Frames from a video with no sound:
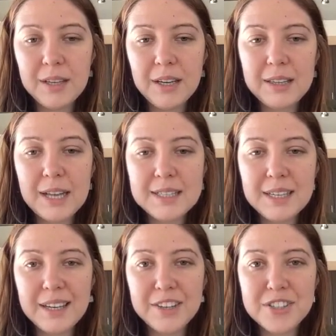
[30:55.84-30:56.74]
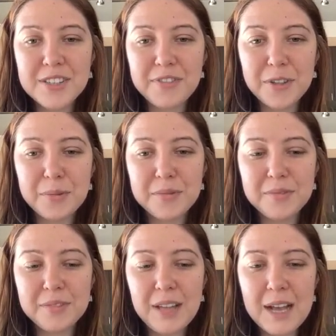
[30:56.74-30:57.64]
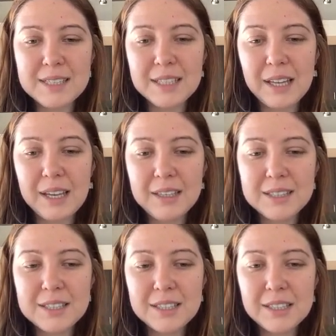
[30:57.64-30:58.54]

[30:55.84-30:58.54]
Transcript: And that's it. Here's just a few last links.